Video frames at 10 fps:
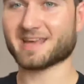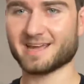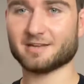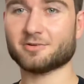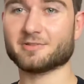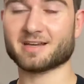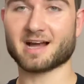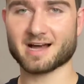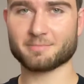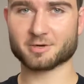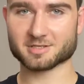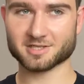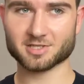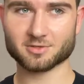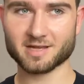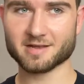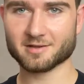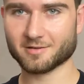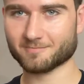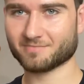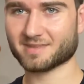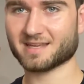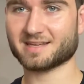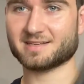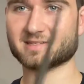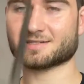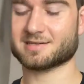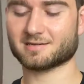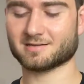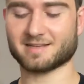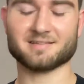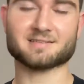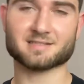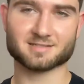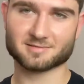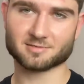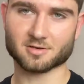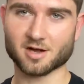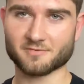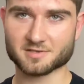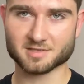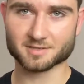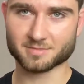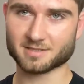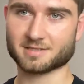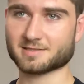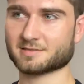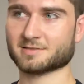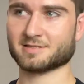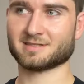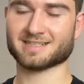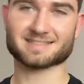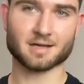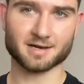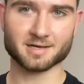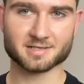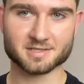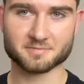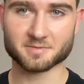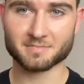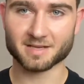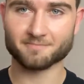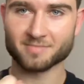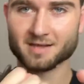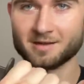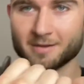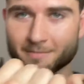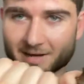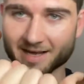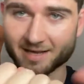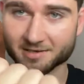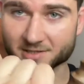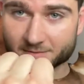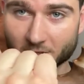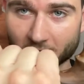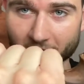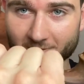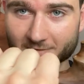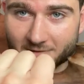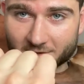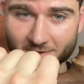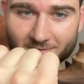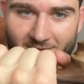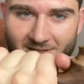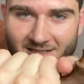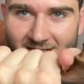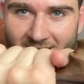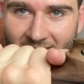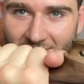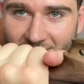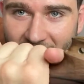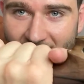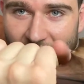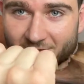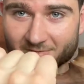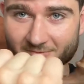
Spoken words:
handle that I personally don't like is, and this is obviously because it's not custom to me, my hand is smaller. So you see how